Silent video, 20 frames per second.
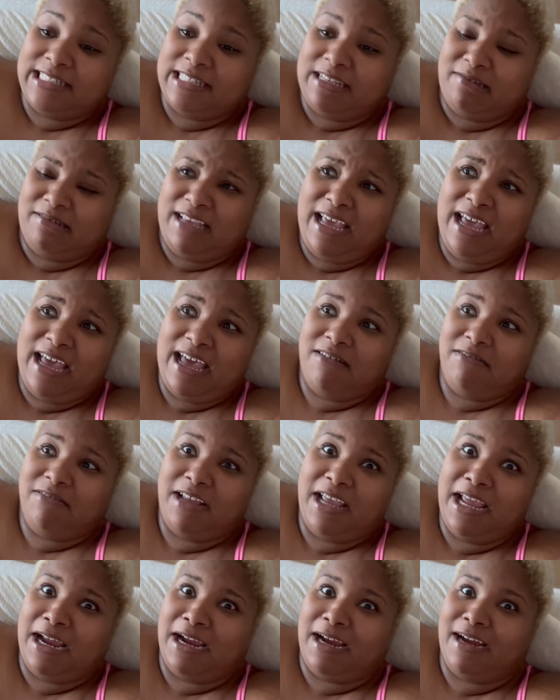So yeah, I don't
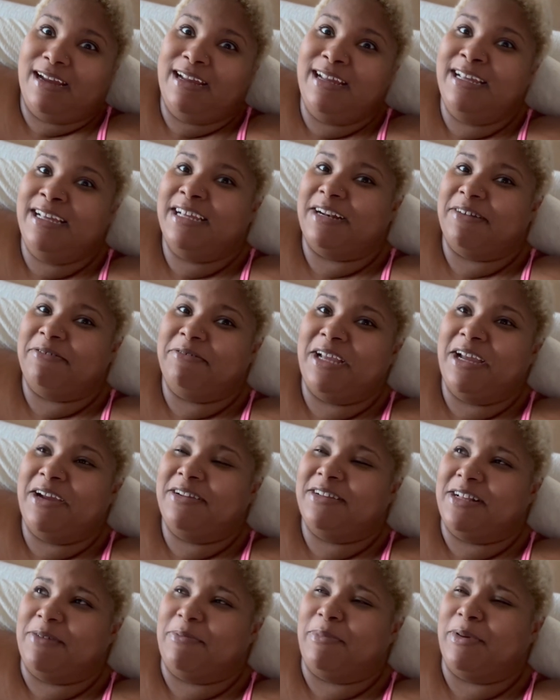care. I don't care
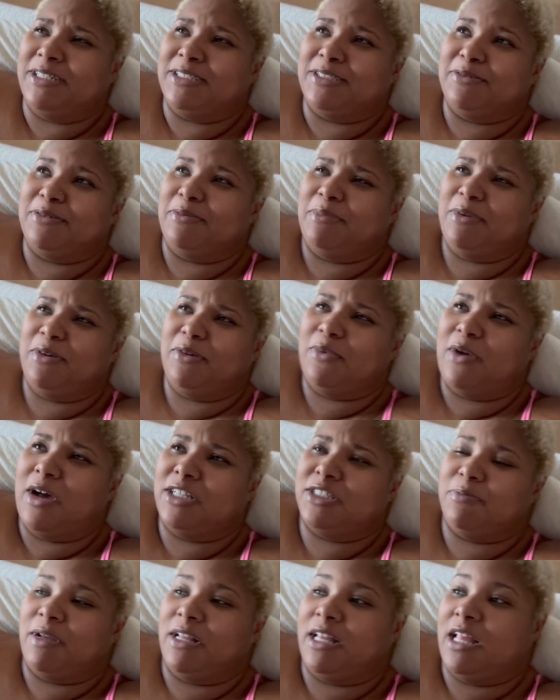that the person would be
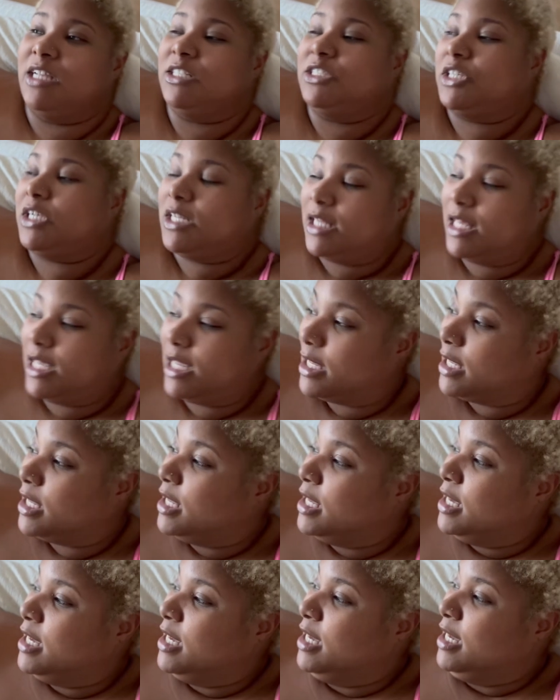washing my laundry. Like
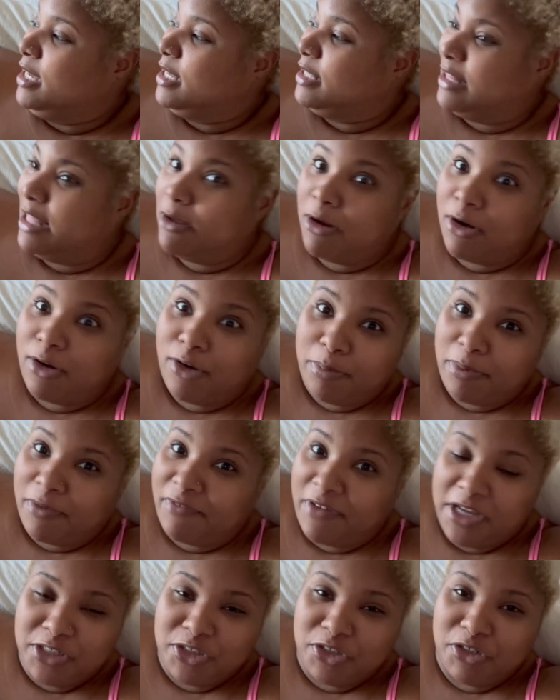they are
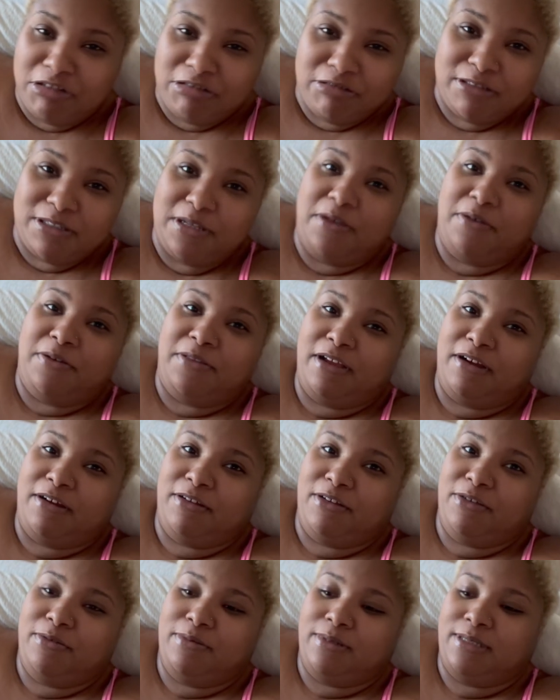professionals, so they're
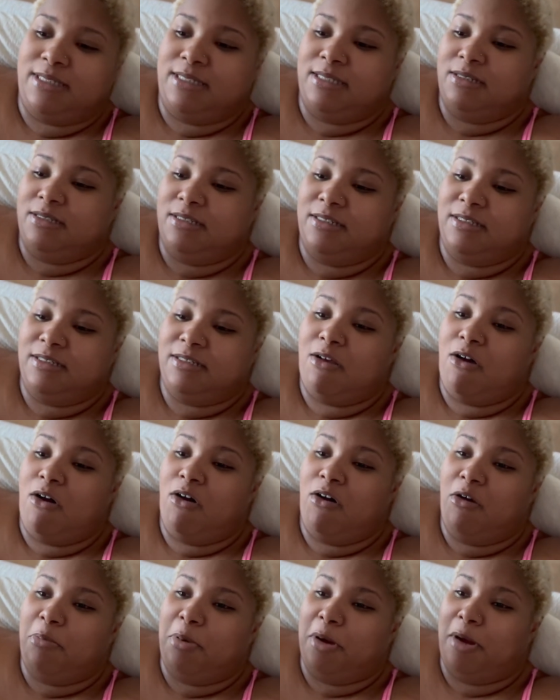used to
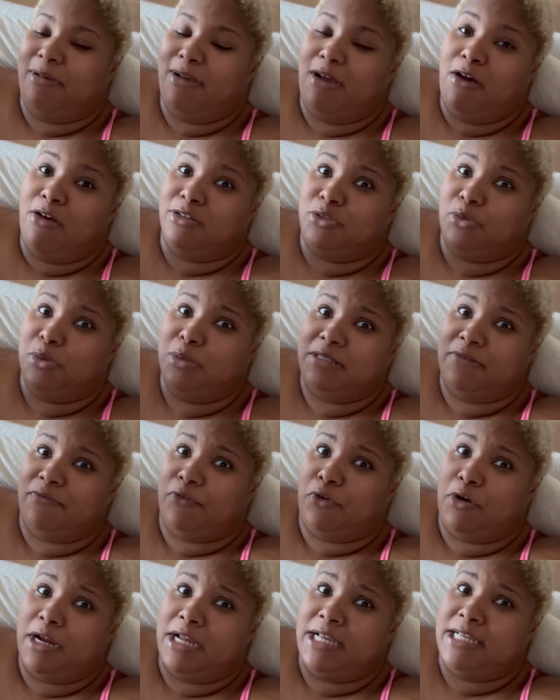probably all sorts of
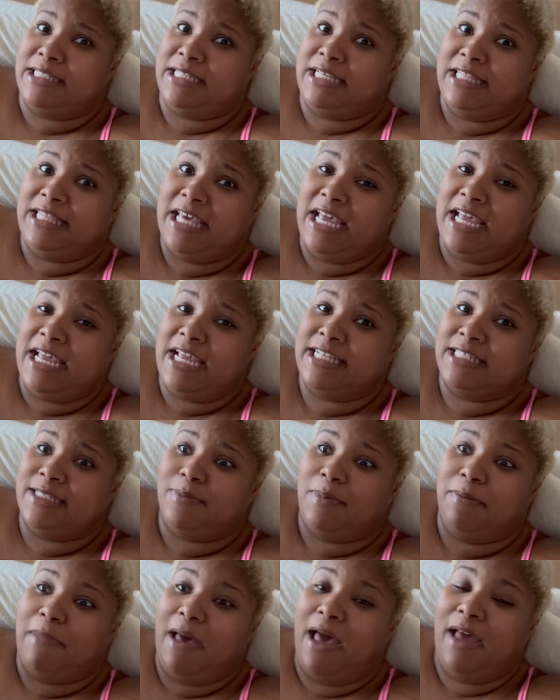crazy things,
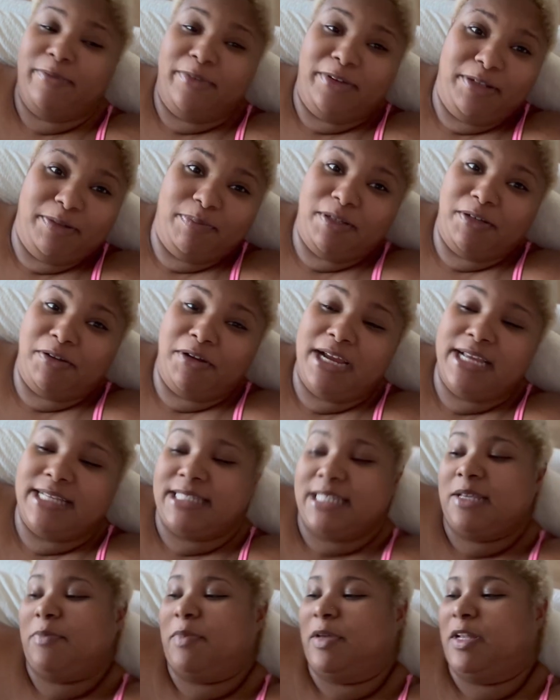but mine wouldn't be
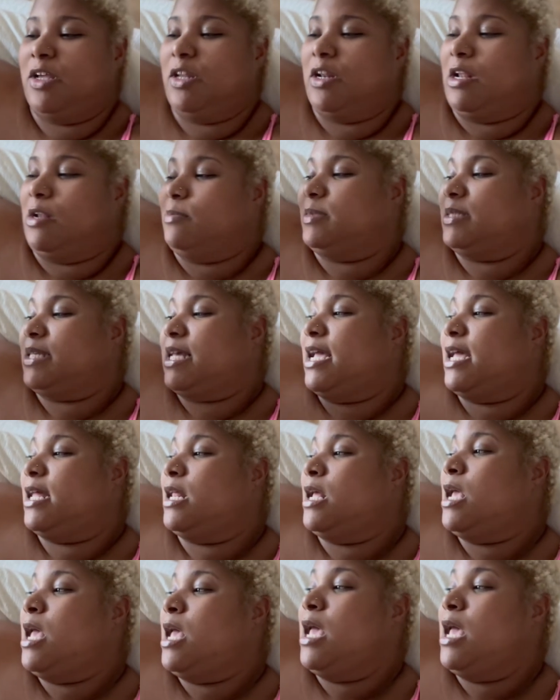crazy, but you know what I'm saying?
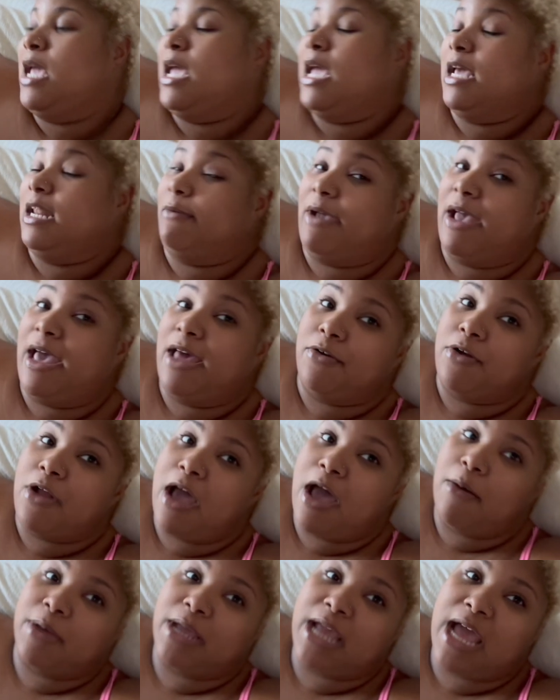Anyway, I don't know
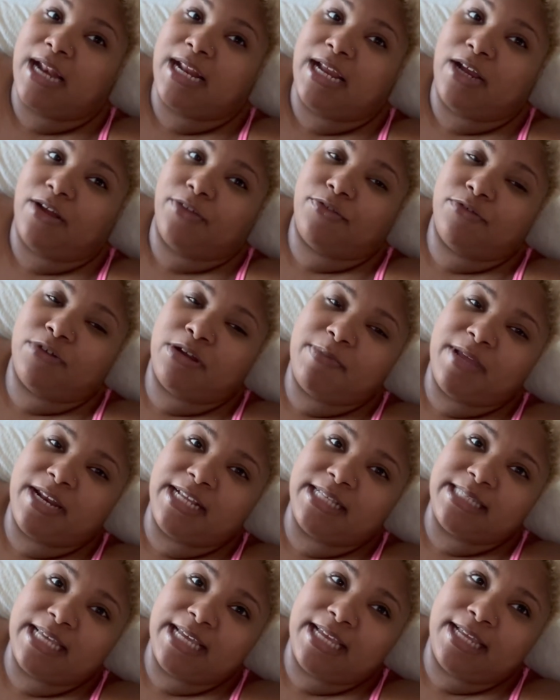how we got here. 3
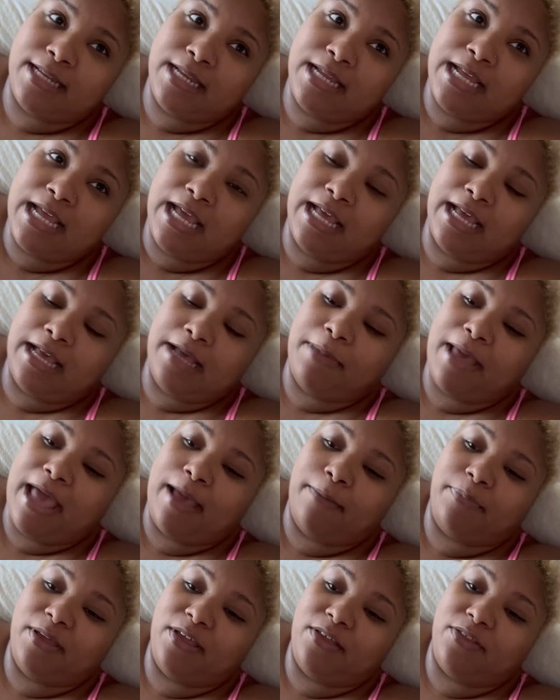minutes in.
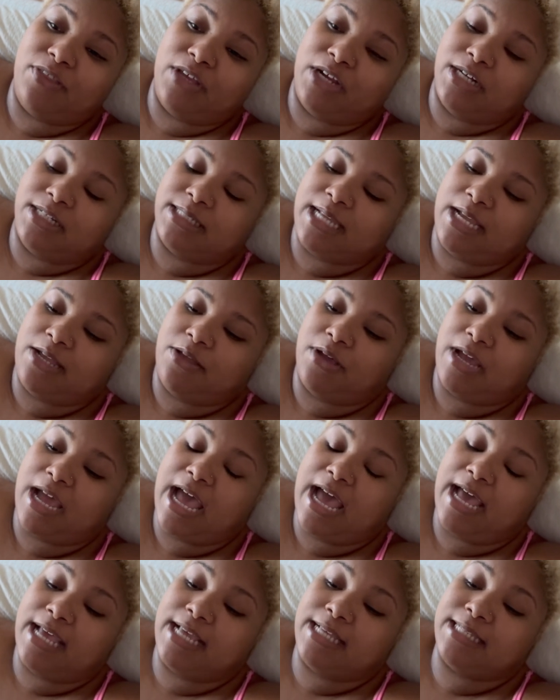Happy Thursday, you
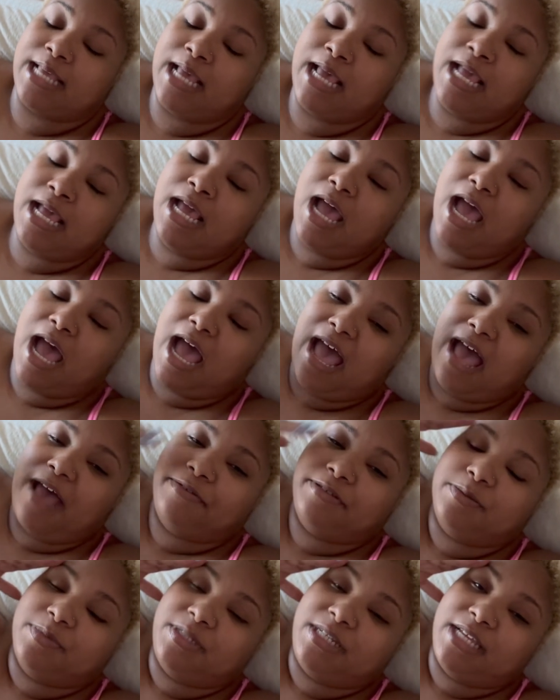guys. I have
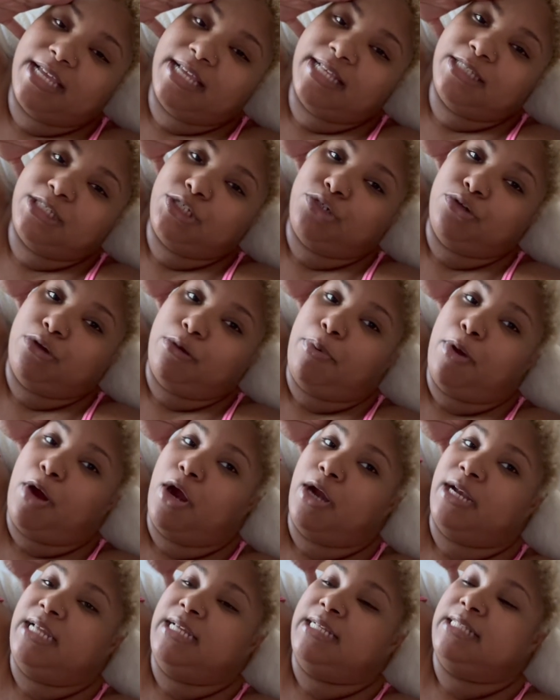some tickets to a
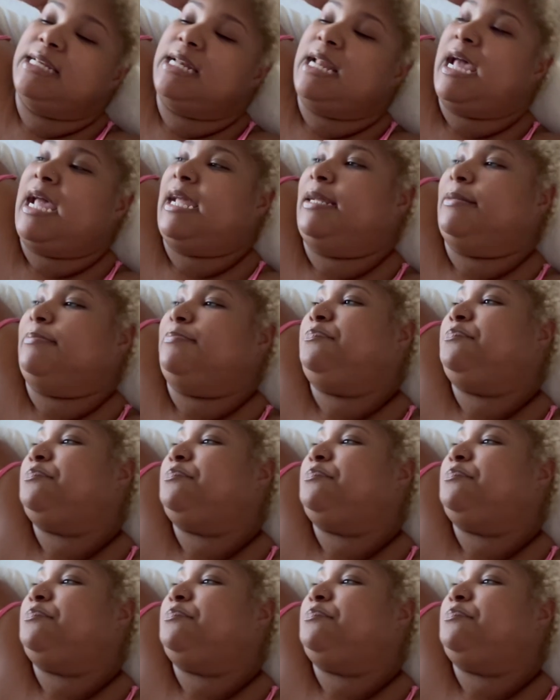party tonight.